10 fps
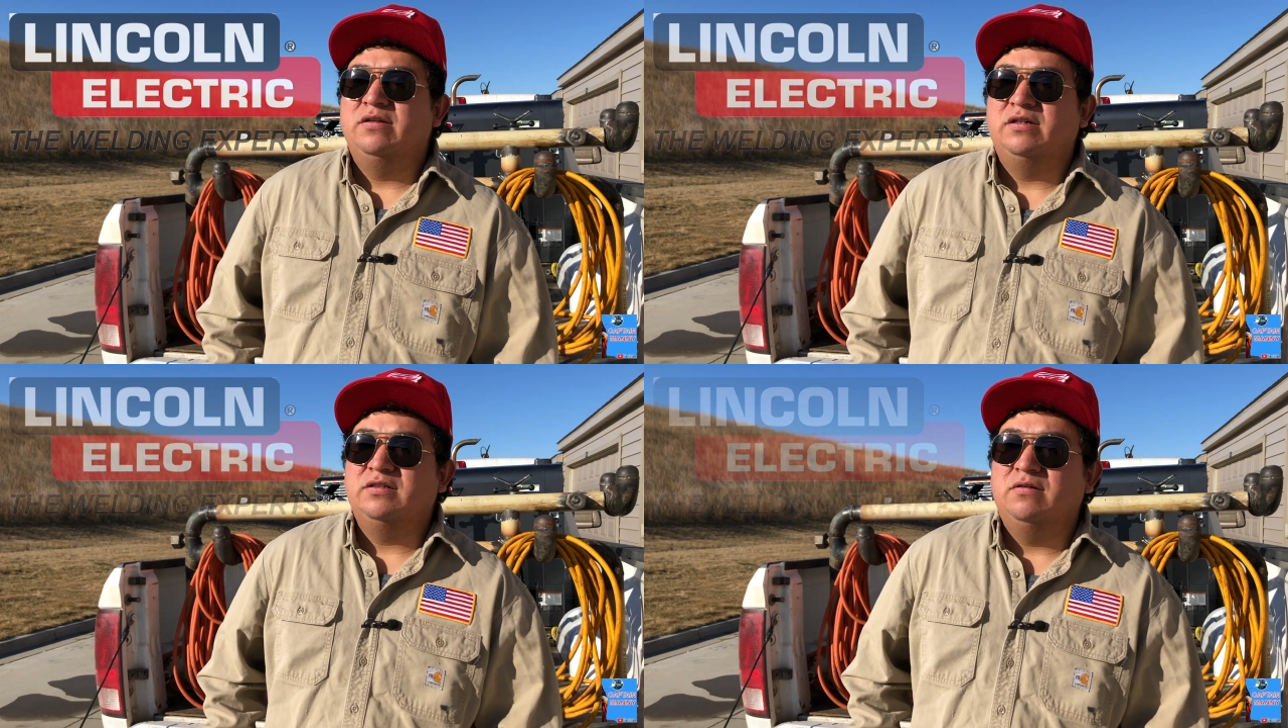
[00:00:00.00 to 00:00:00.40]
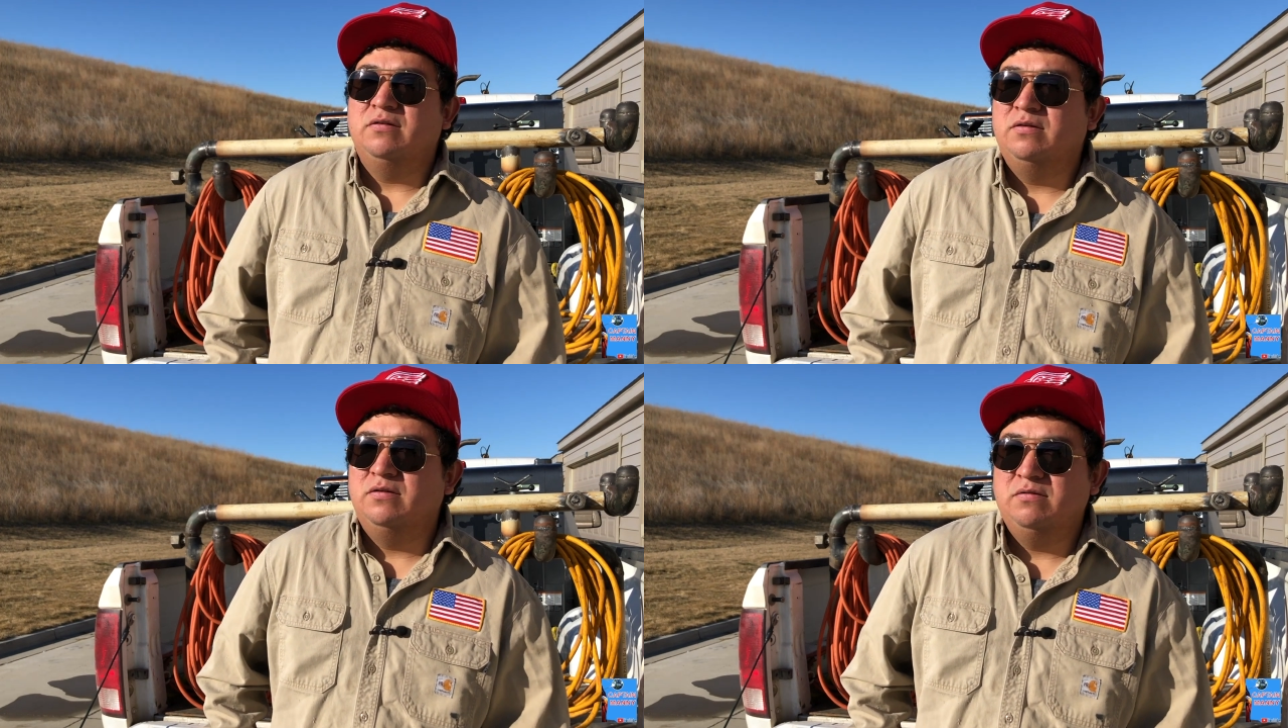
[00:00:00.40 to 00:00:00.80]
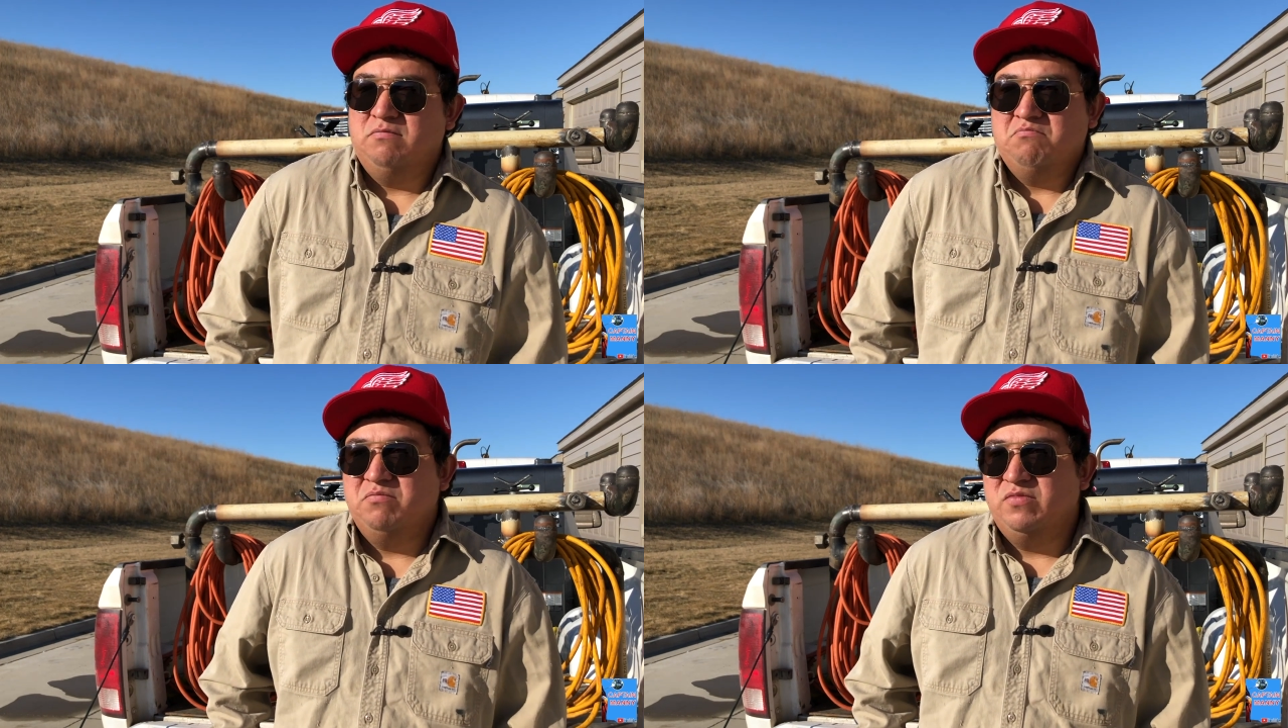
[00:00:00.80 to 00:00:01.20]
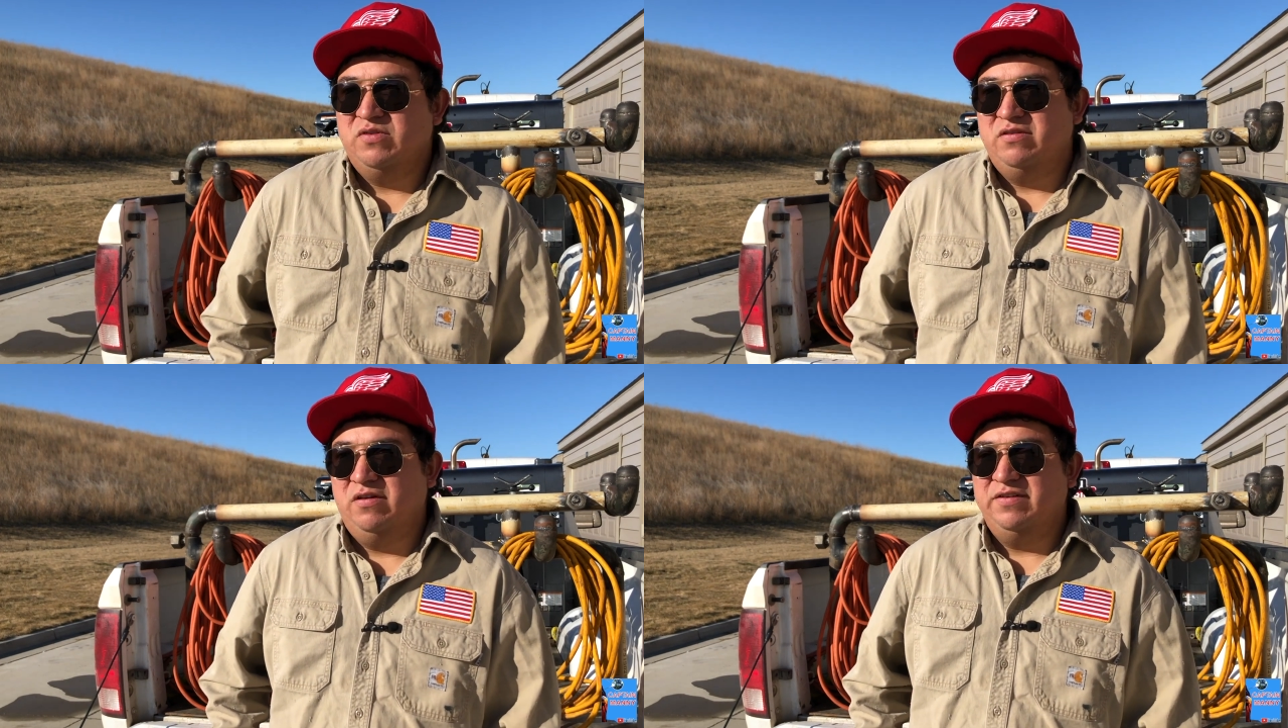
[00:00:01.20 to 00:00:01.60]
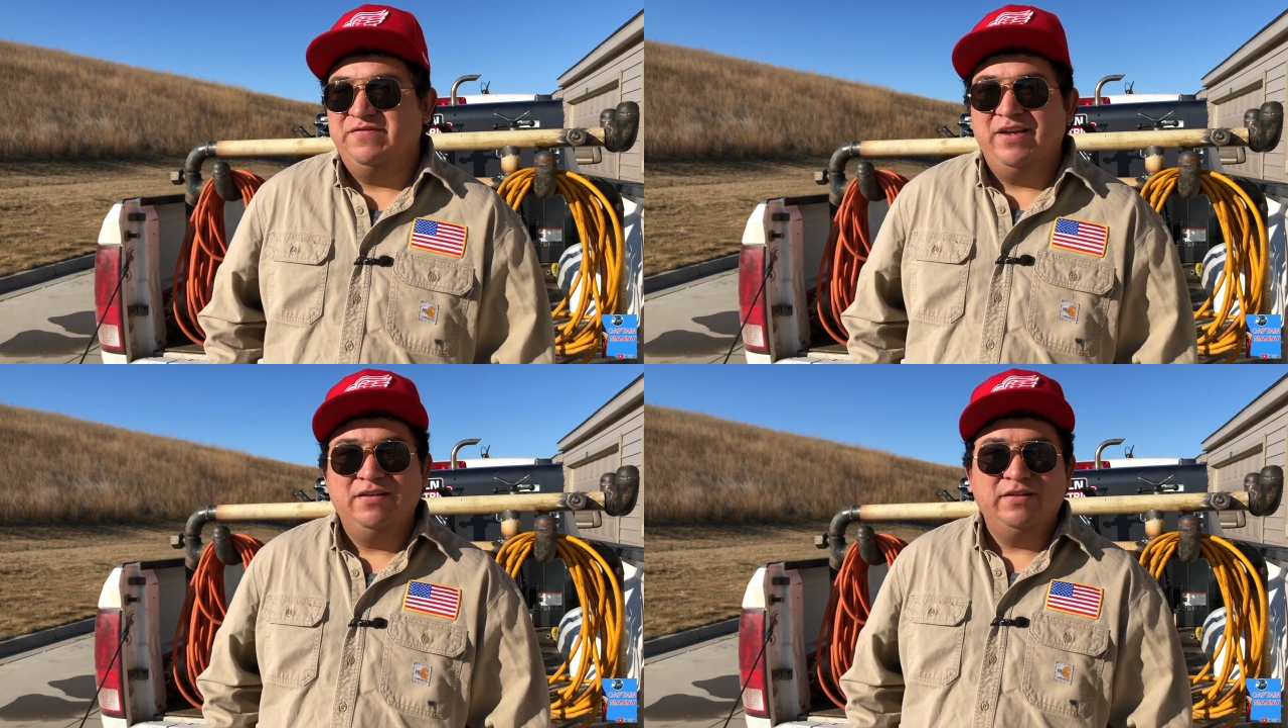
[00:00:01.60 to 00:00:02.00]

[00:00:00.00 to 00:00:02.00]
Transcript: There's no debate on